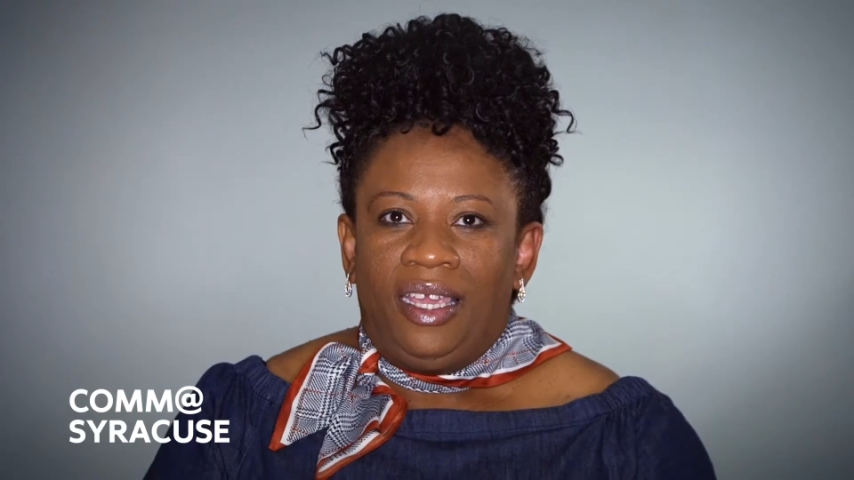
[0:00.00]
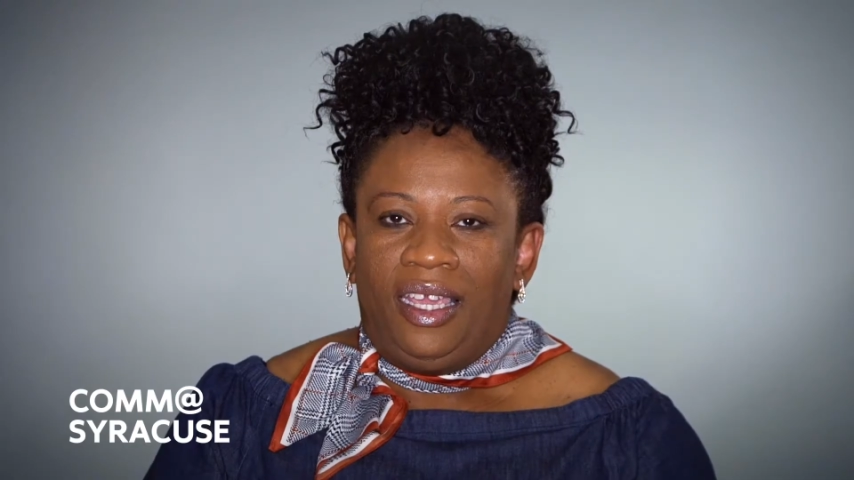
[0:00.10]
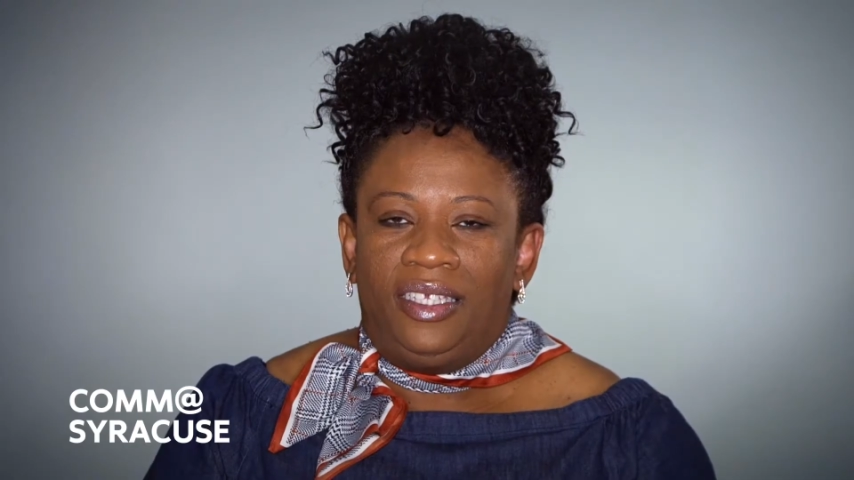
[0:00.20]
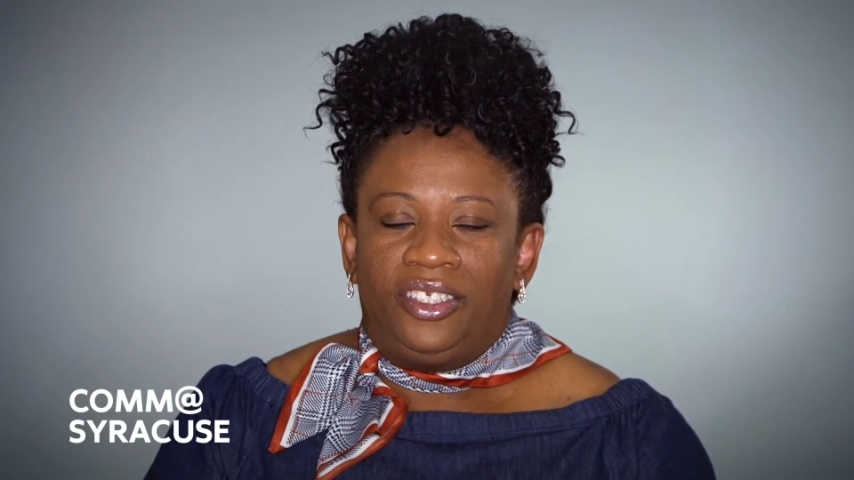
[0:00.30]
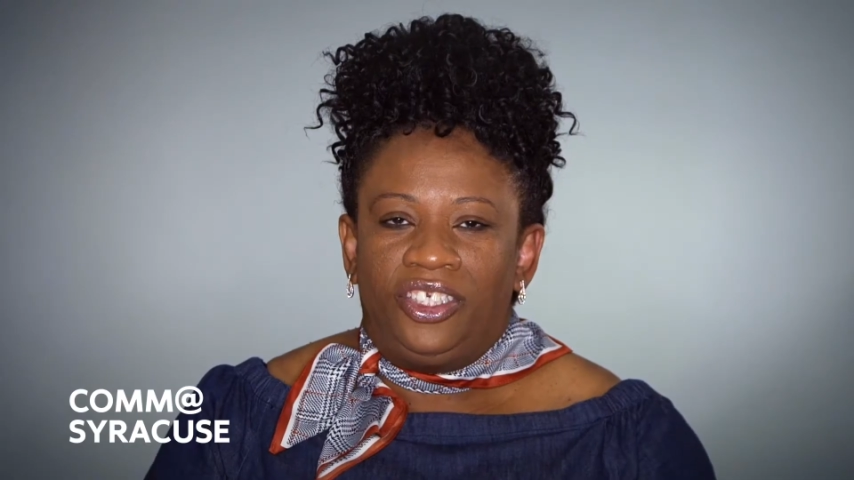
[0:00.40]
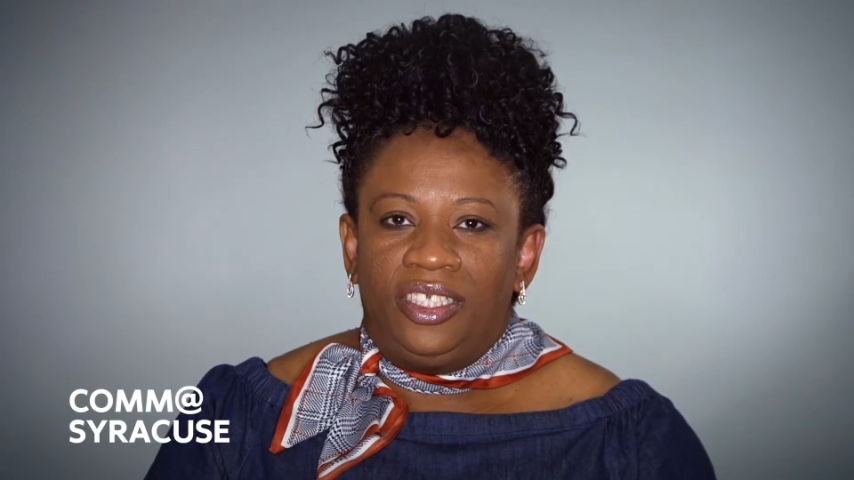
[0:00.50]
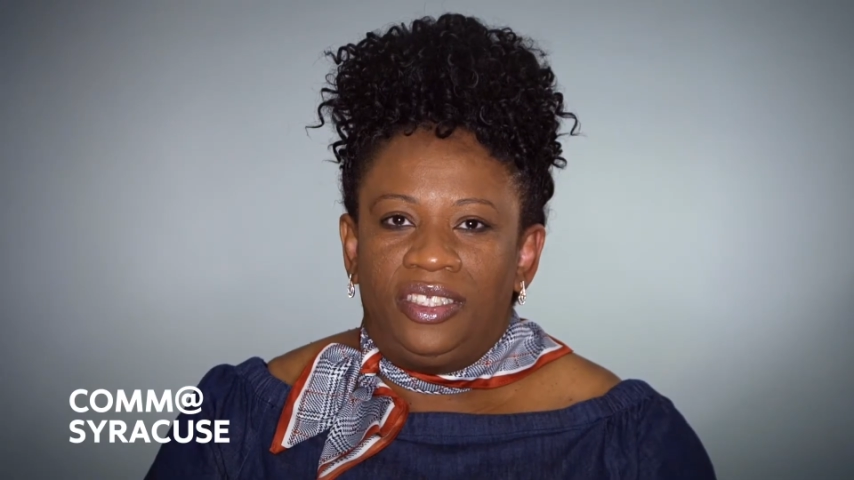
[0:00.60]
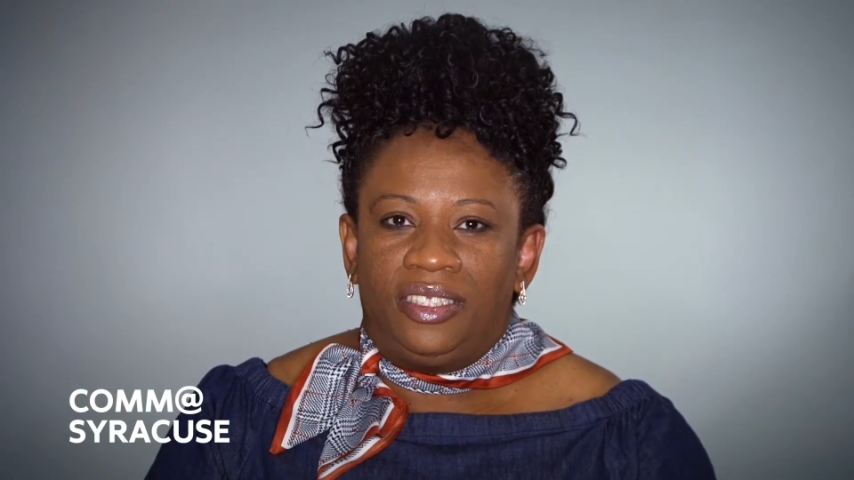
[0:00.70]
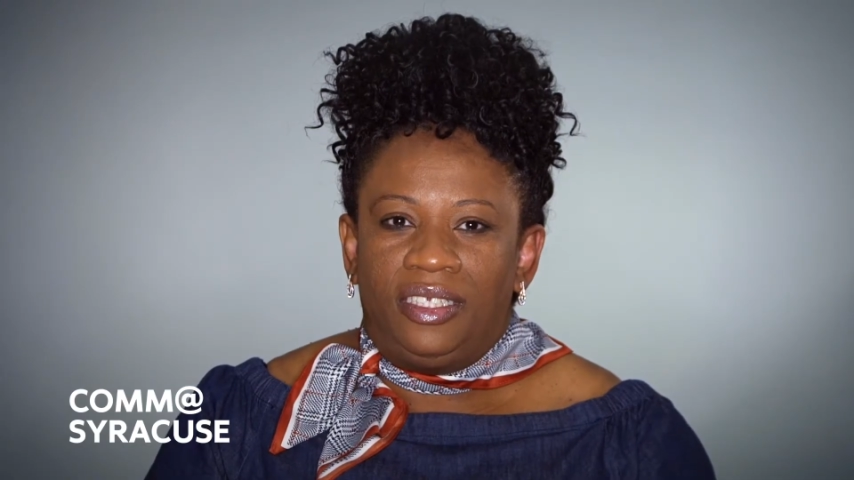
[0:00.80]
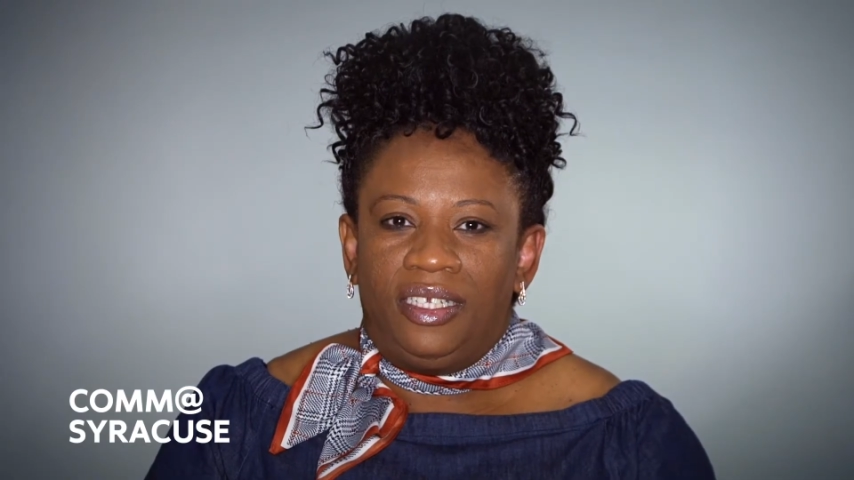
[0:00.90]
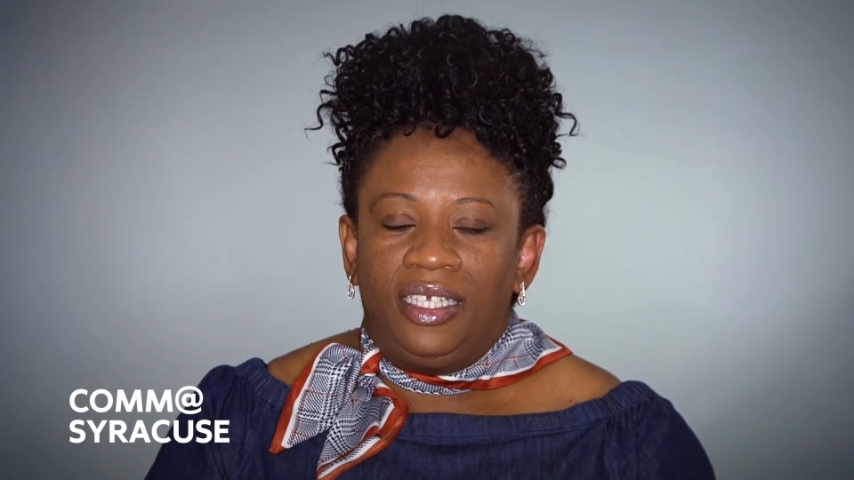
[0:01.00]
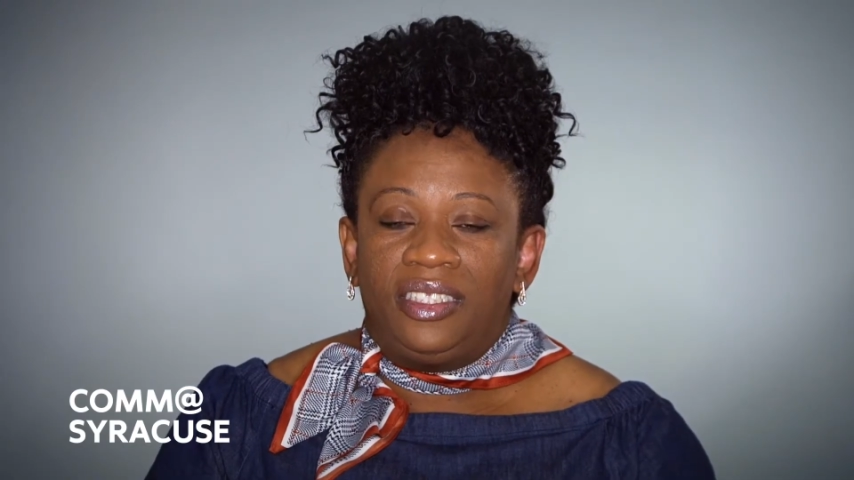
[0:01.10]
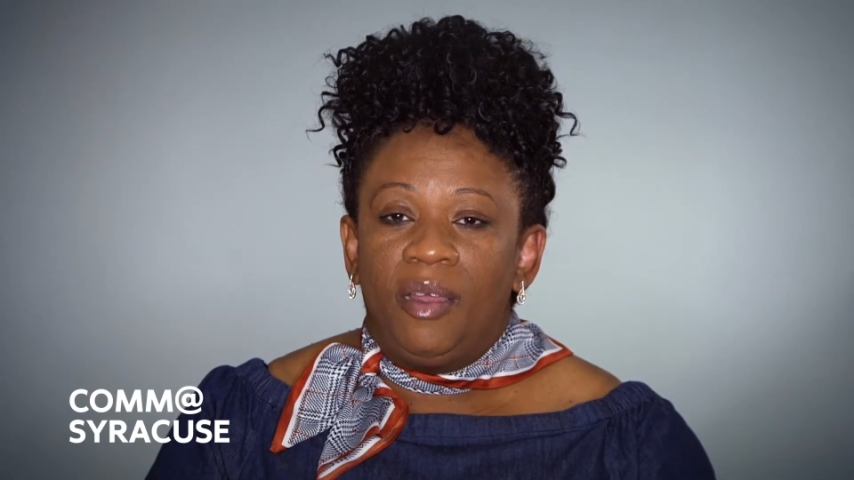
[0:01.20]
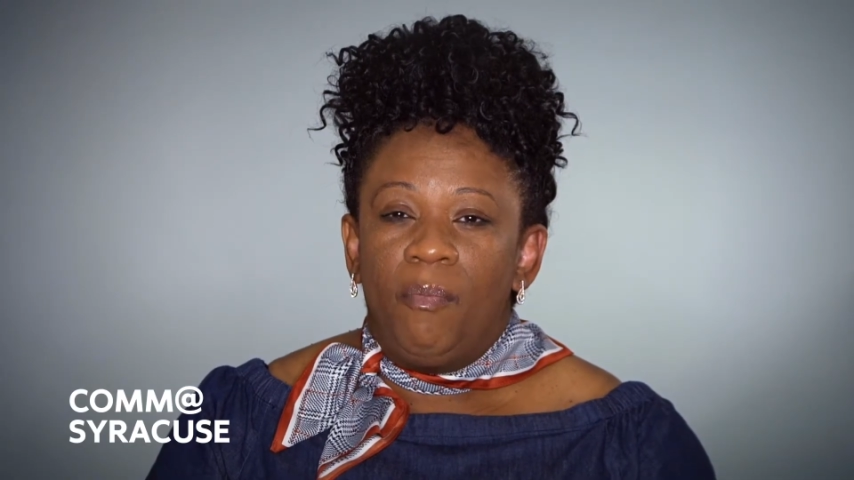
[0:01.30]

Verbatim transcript: It's just, it's